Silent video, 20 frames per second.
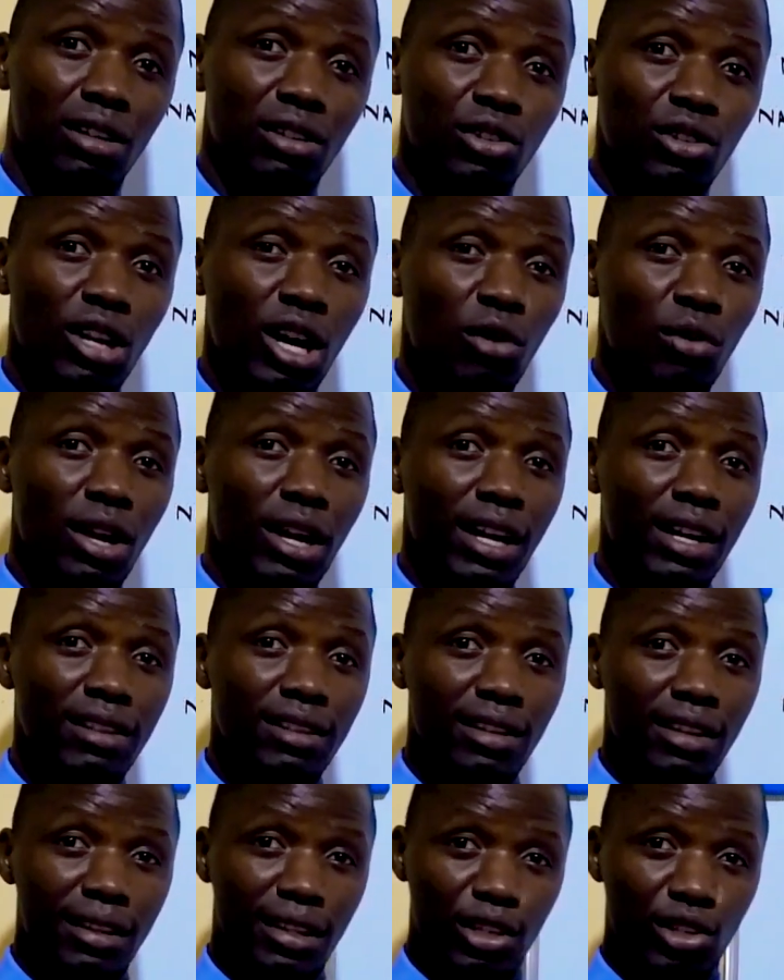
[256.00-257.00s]
Do you know how we are
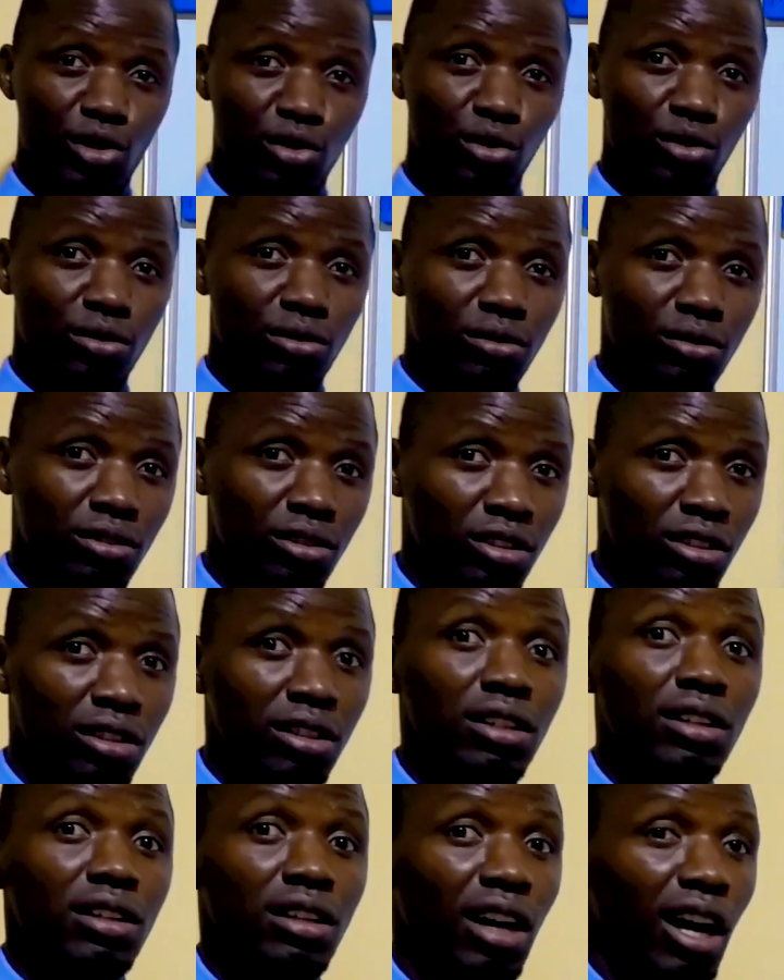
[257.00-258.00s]
getting the 2?
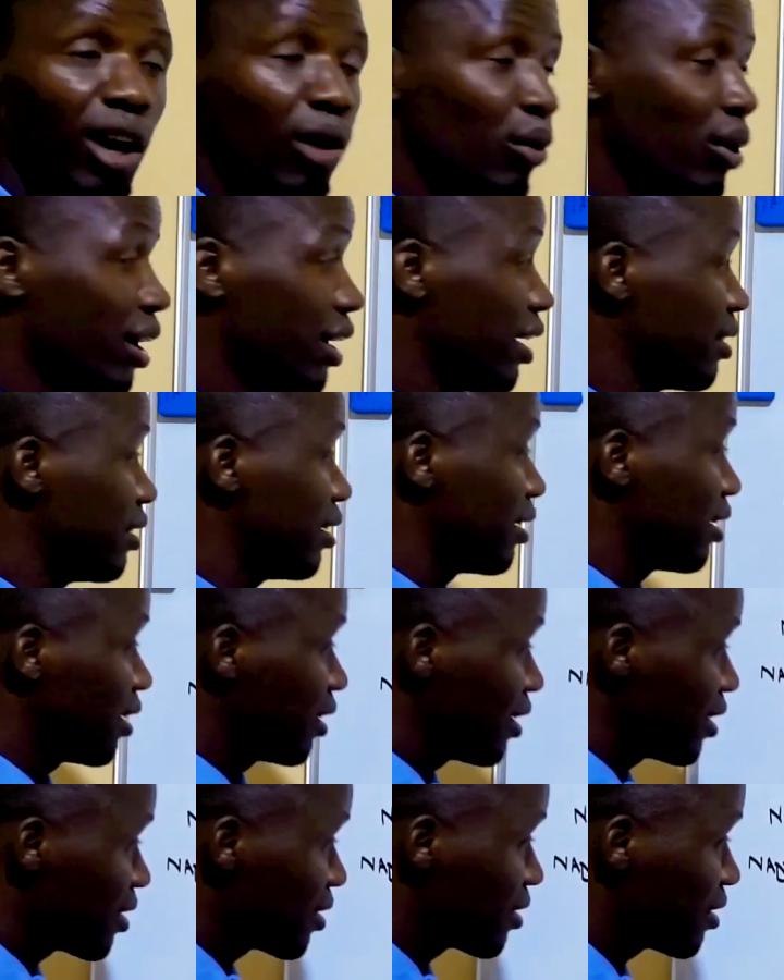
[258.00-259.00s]
We are
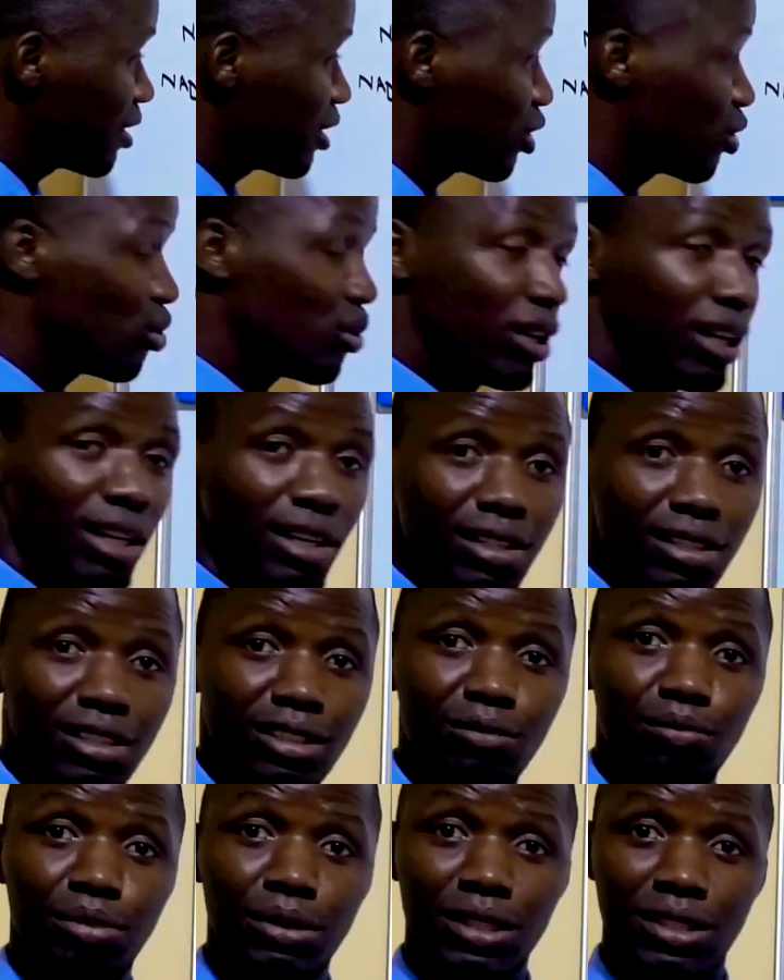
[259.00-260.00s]
getting these 2
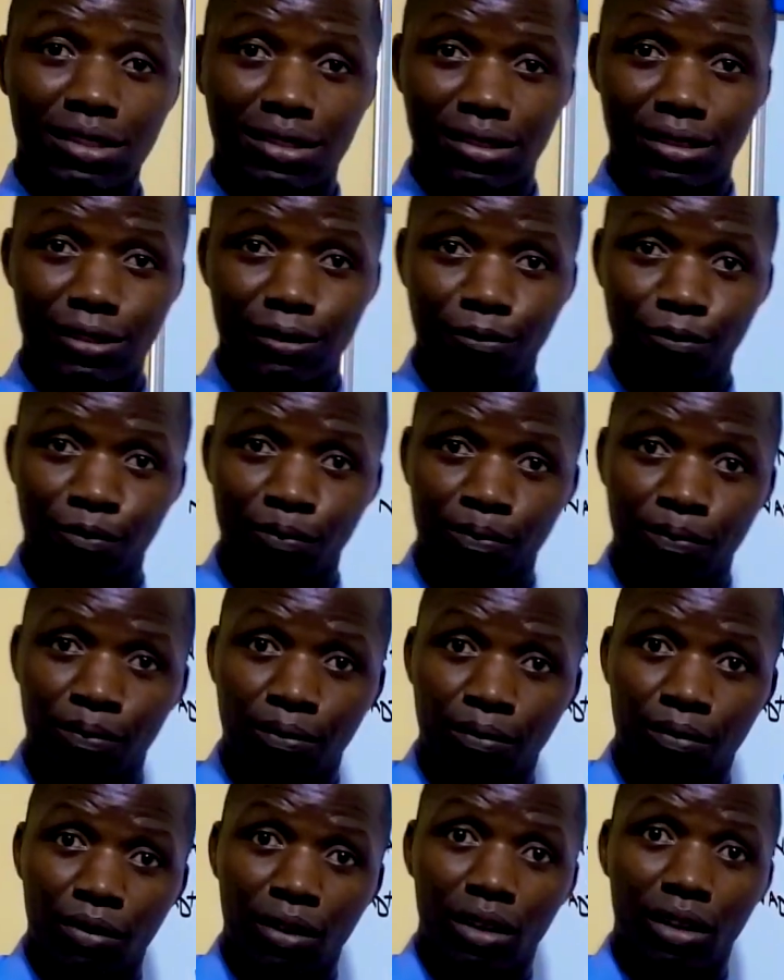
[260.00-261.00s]
ATPs
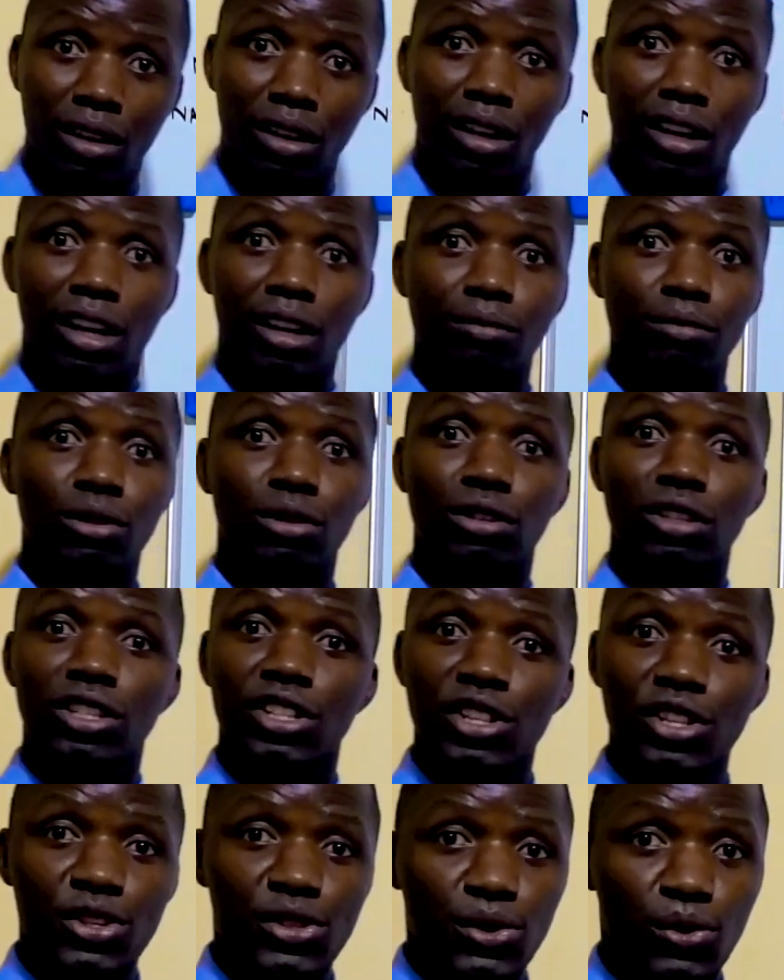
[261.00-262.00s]

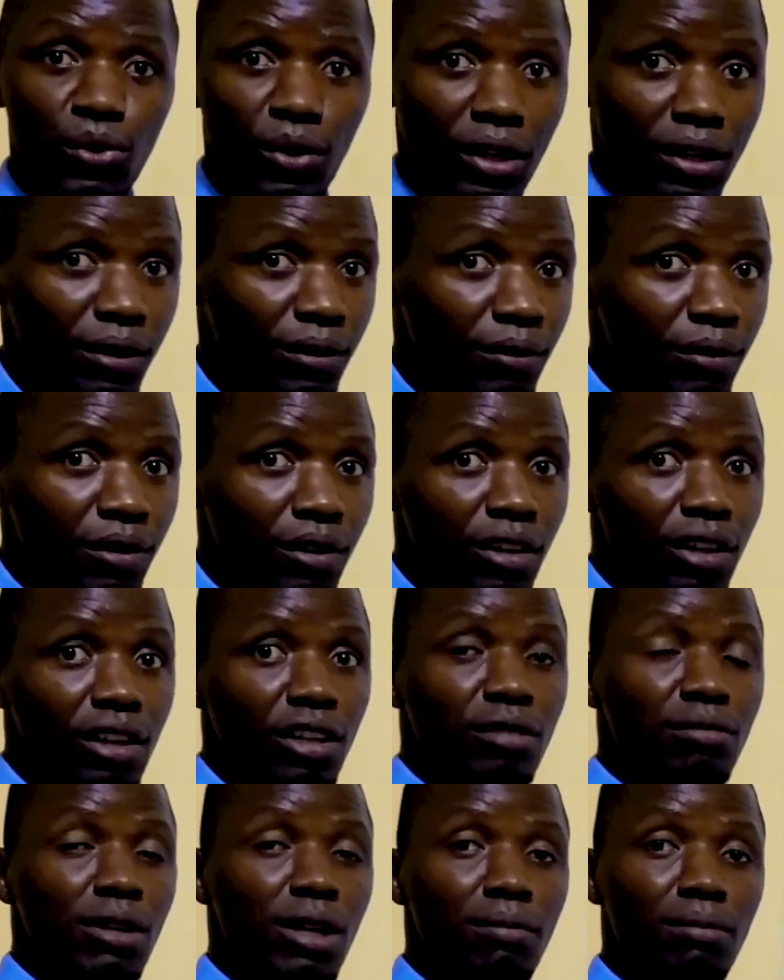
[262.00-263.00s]
in this way.
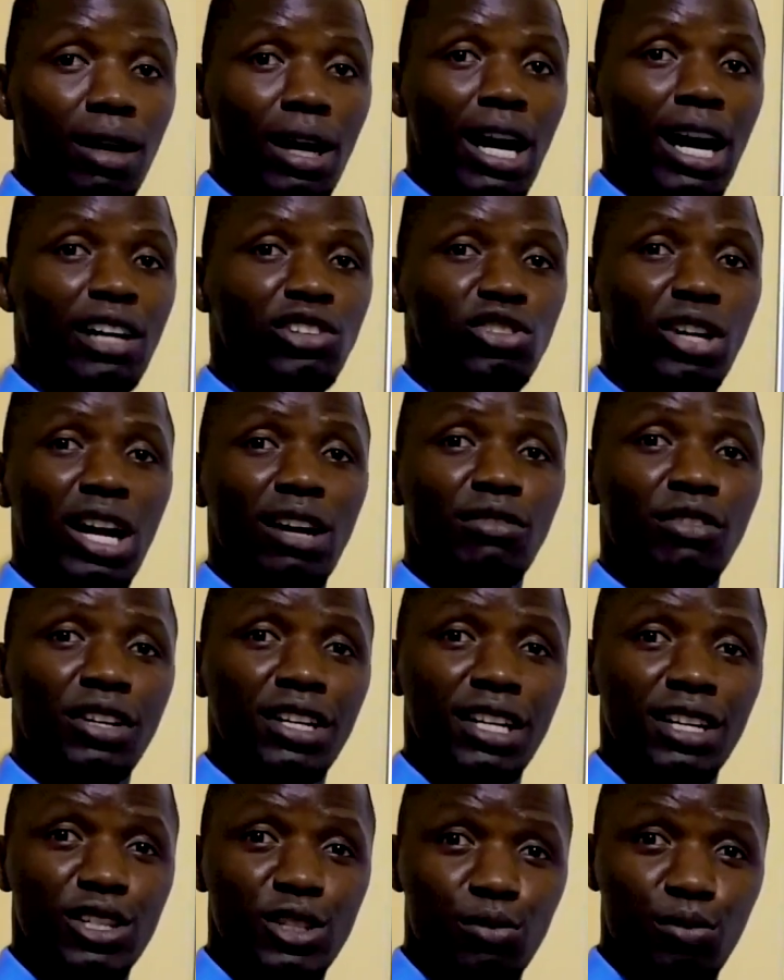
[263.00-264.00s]
Remember, actually, I've
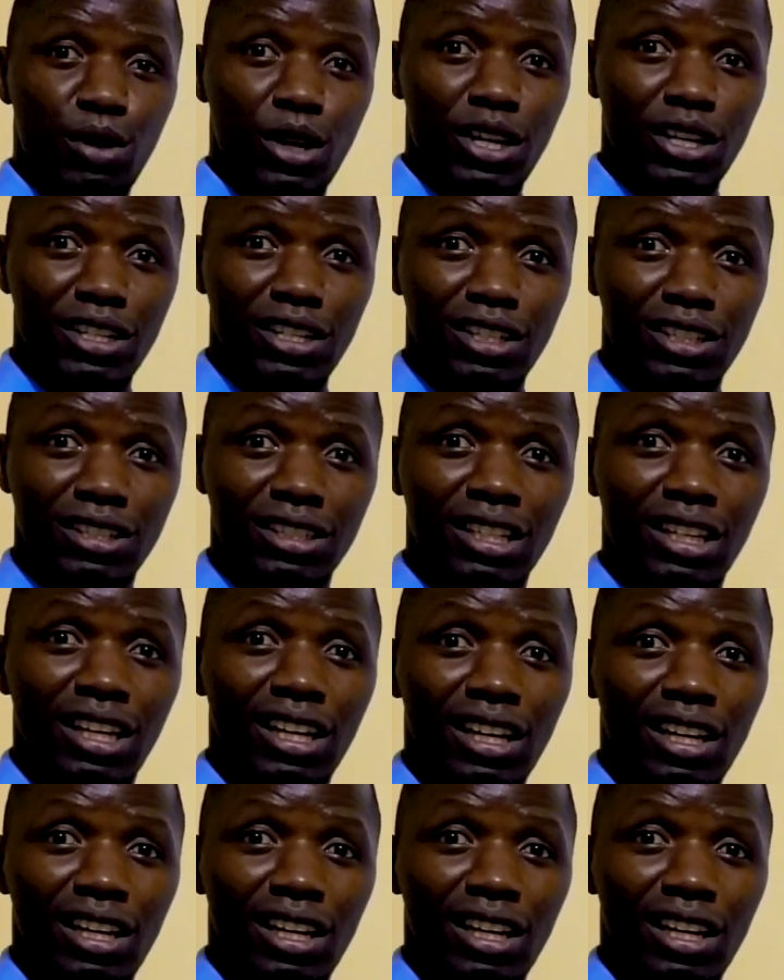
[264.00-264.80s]
already explained it.